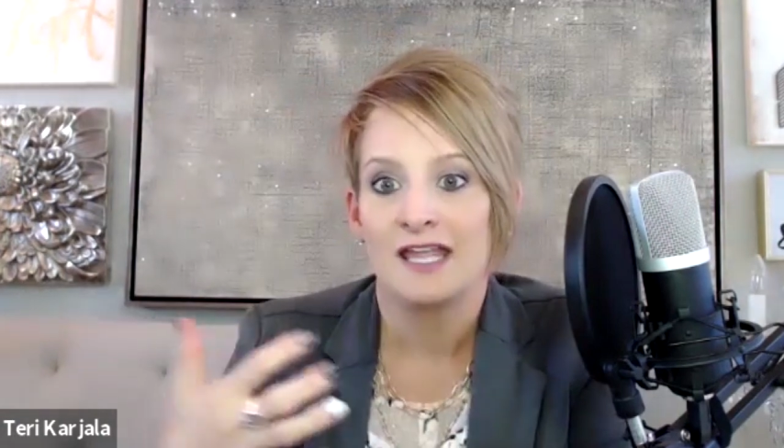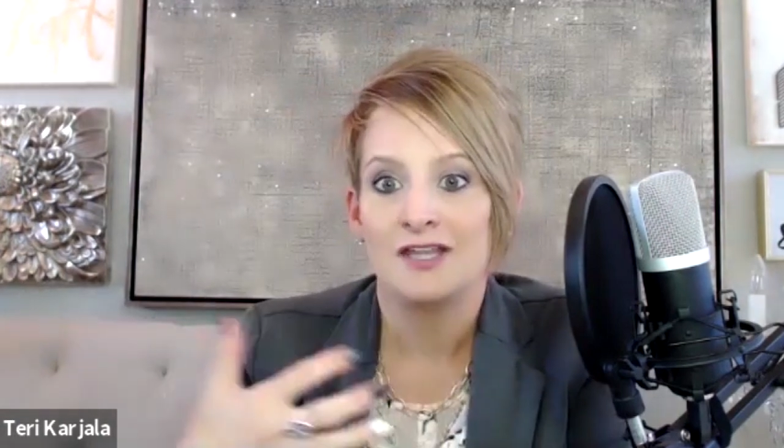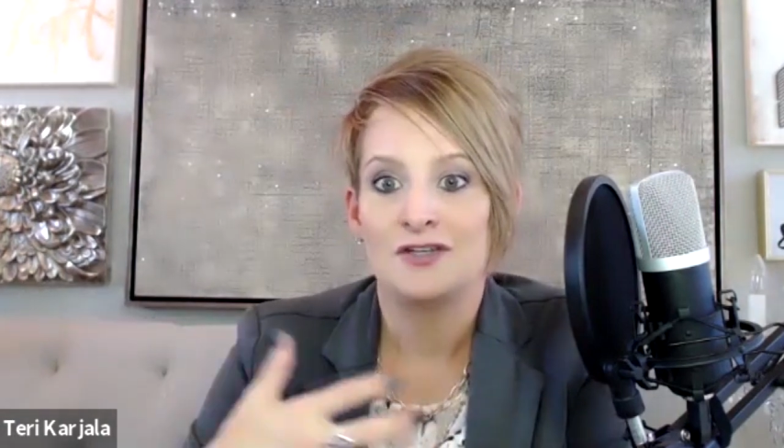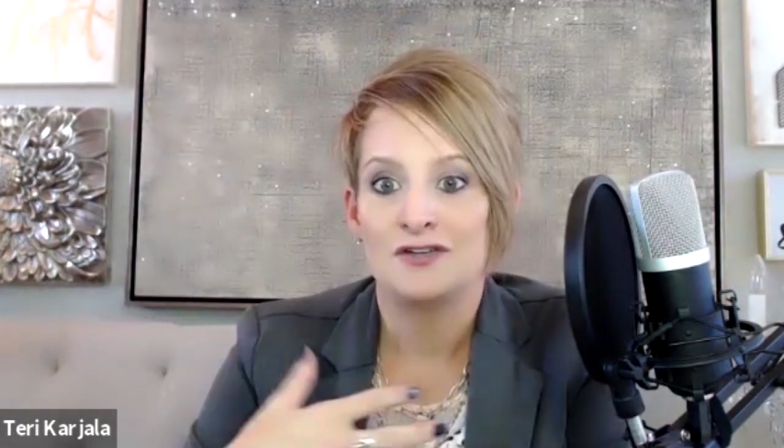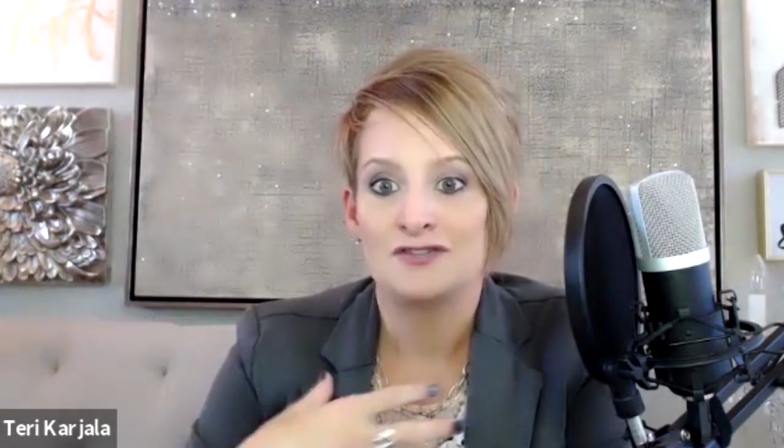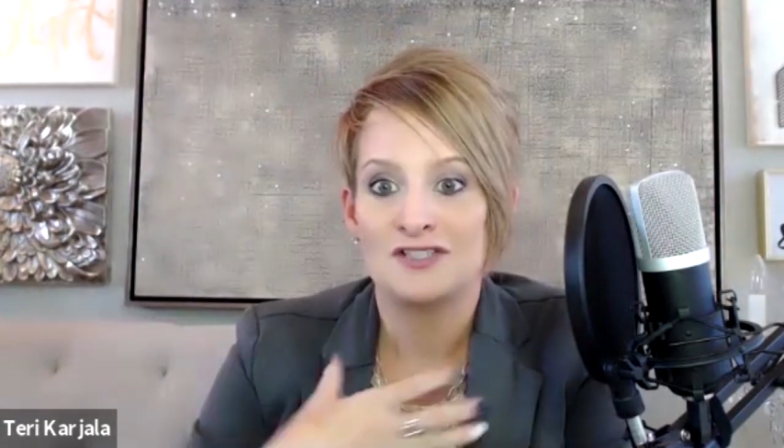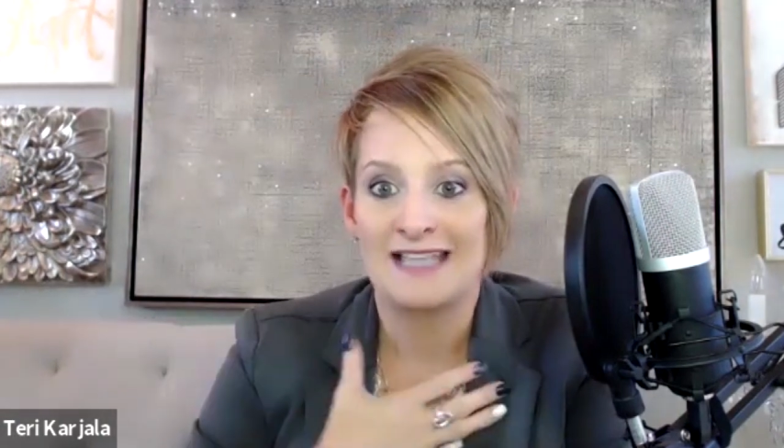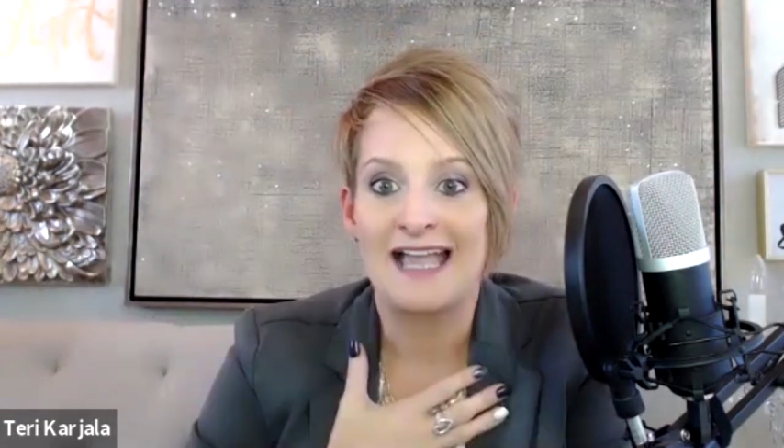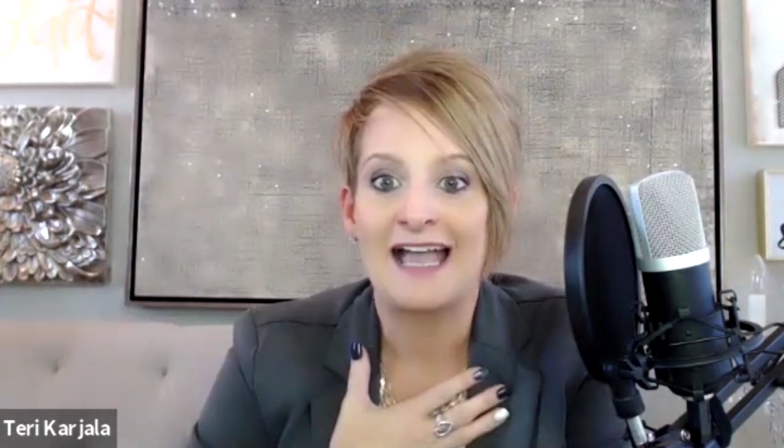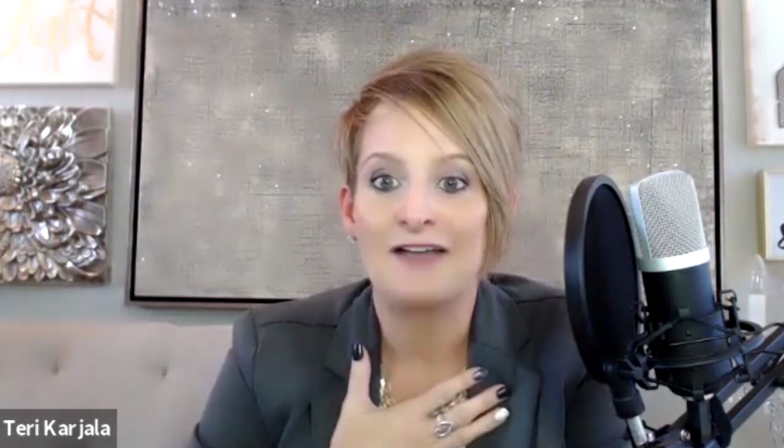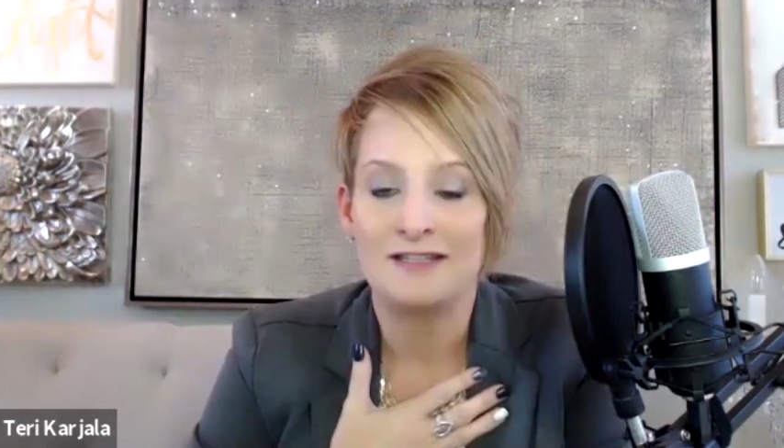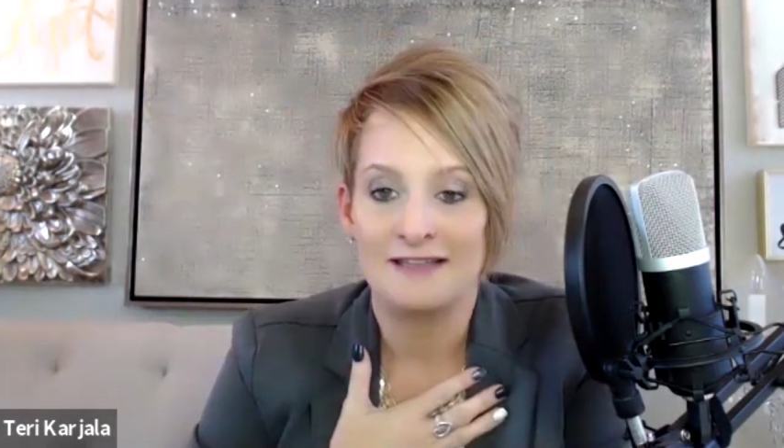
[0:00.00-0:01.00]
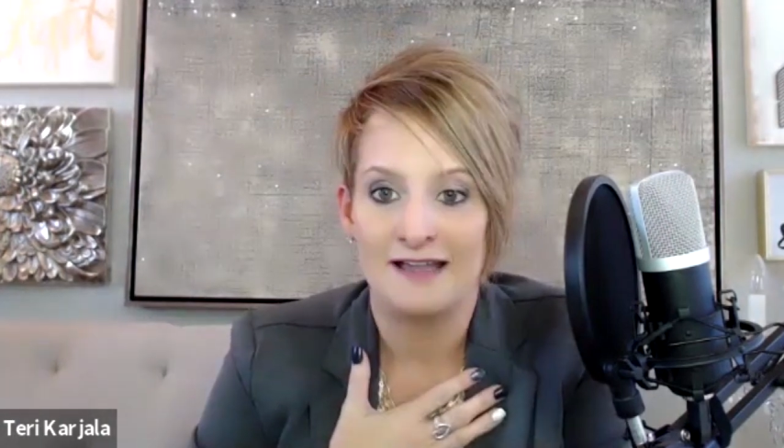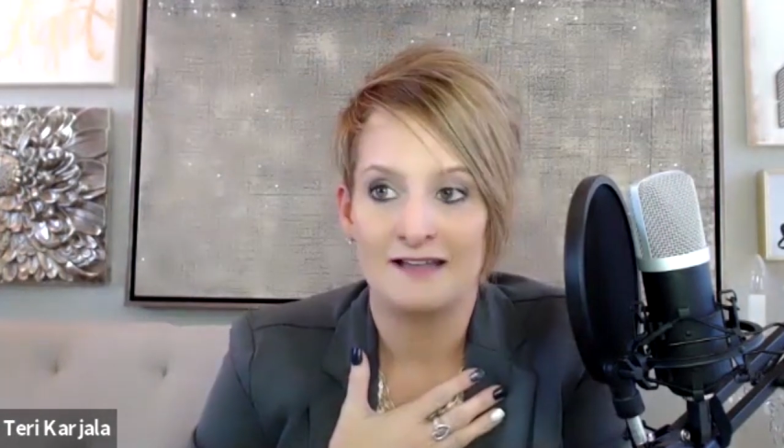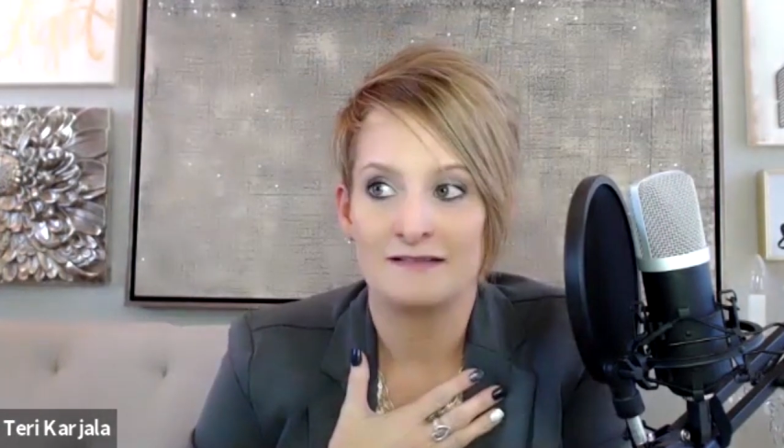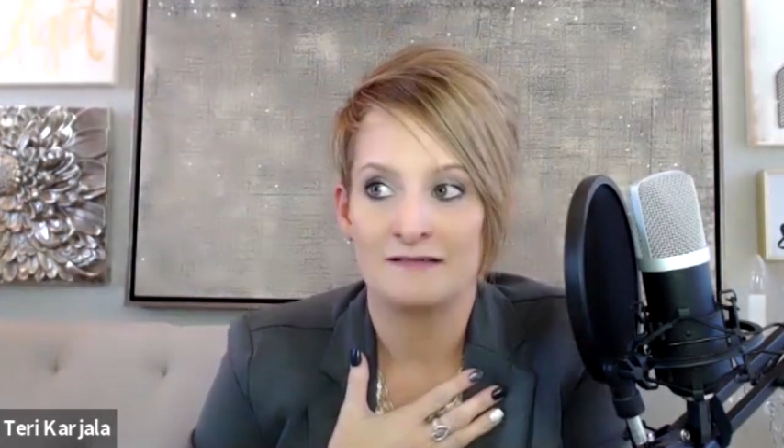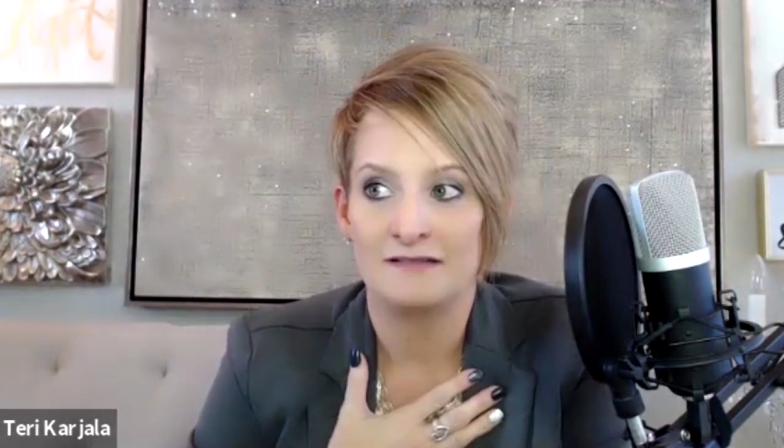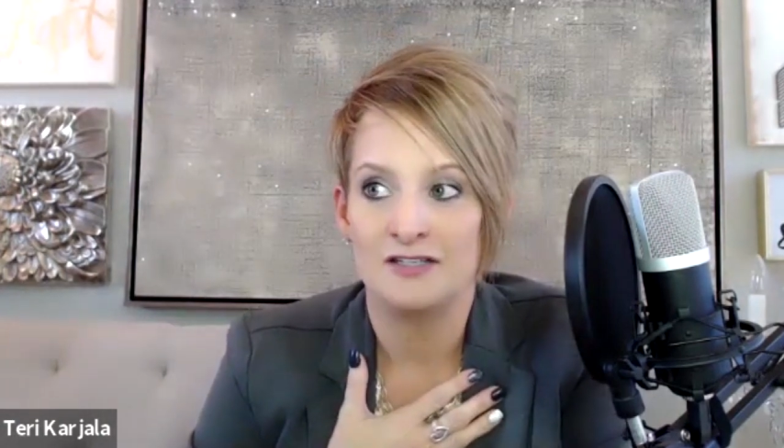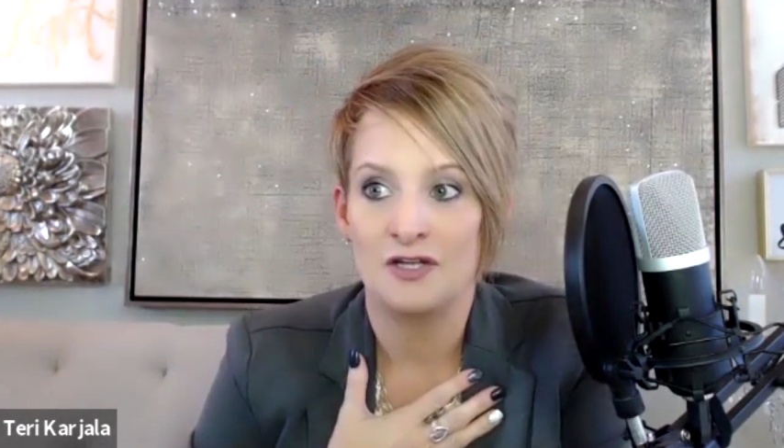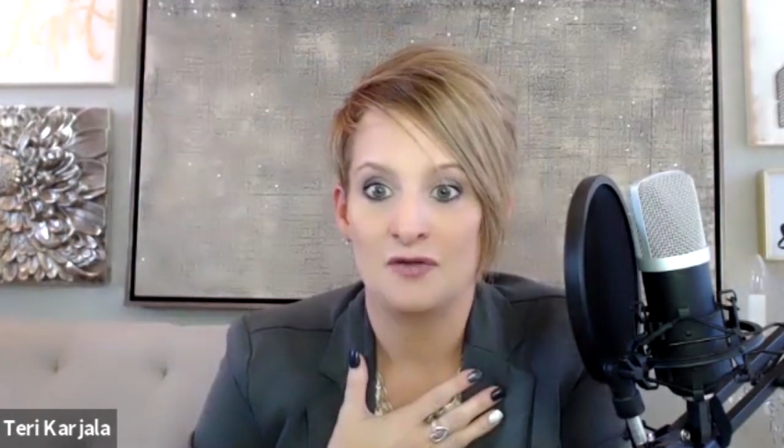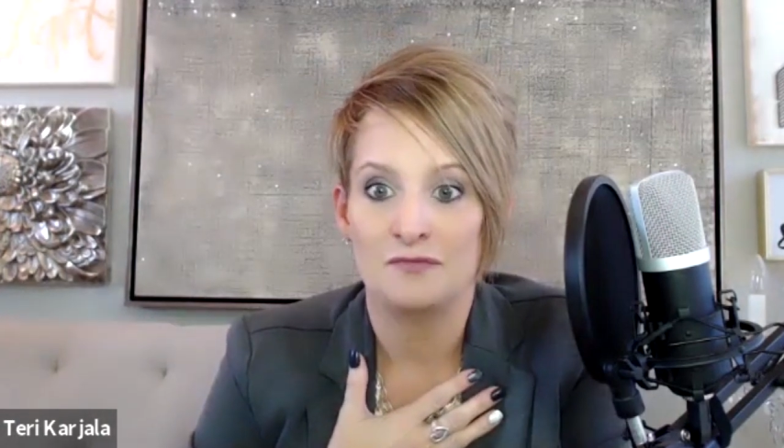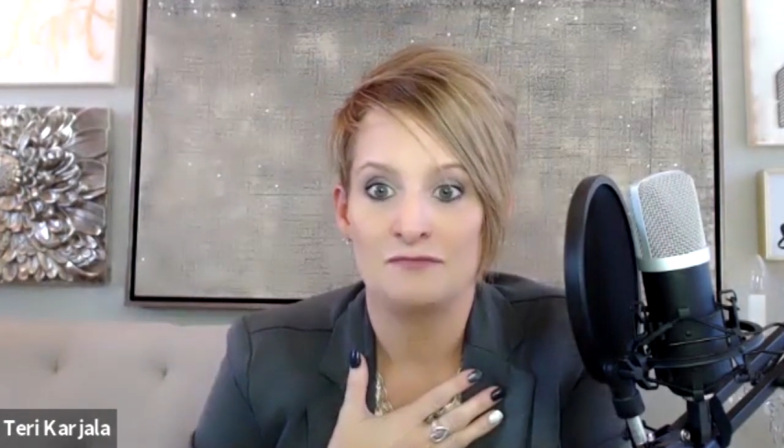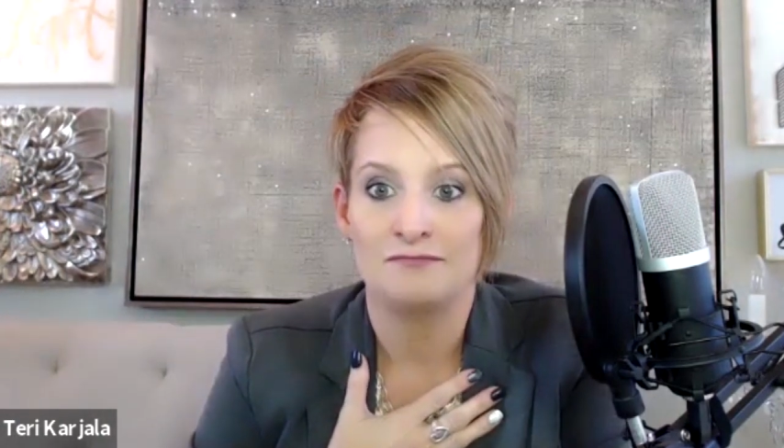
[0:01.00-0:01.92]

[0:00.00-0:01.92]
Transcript: you know, just having that, you know,